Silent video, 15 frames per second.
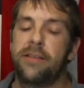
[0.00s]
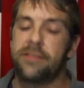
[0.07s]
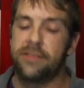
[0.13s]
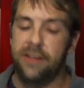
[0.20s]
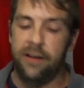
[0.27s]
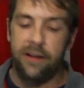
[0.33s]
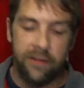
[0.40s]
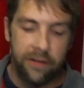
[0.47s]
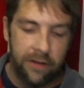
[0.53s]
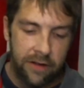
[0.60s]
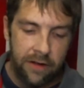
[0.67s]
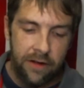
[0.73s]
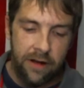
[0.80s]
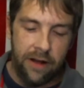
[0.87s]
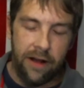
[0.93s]
stint,
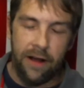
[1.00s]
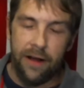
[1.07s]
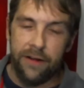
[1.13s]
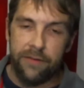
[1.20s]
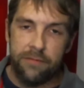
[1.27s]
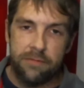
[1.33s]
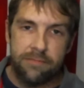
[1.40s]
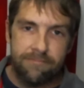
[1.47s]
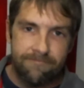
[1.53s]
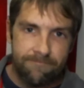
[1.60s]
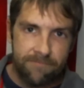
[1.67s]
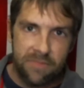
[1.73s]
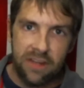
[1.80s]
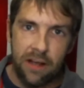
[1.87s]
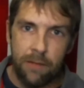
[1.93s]

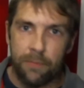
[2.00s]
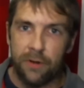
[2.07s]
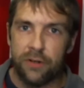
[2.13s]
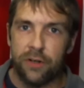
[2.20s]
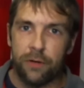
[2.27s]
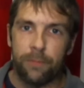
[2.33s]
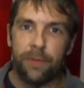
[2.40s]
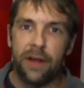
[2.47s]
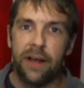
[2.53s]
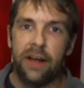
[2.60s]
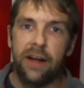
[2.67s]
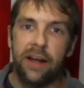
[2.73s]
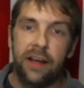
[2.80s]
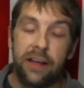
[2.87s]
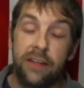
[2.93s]
temperature
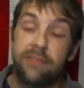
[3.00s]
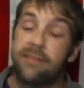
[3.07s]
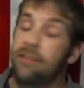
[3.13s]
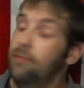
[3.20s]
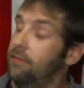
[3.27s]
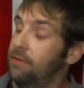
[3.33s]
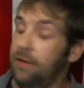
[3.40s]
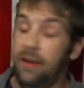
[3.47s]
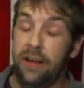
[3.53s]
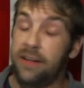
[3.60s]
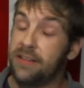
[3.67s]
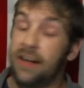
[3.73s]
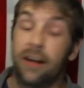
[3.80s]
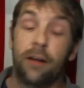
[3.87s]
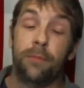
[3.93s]
played a
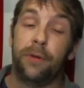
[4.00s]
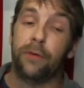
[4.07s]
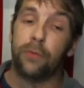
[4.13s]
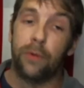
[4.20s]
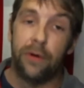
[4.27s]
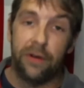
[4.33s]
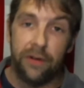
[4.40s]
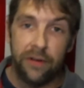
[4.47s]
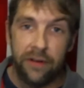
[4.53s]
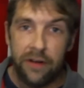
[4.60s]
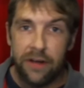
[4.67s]
terrible role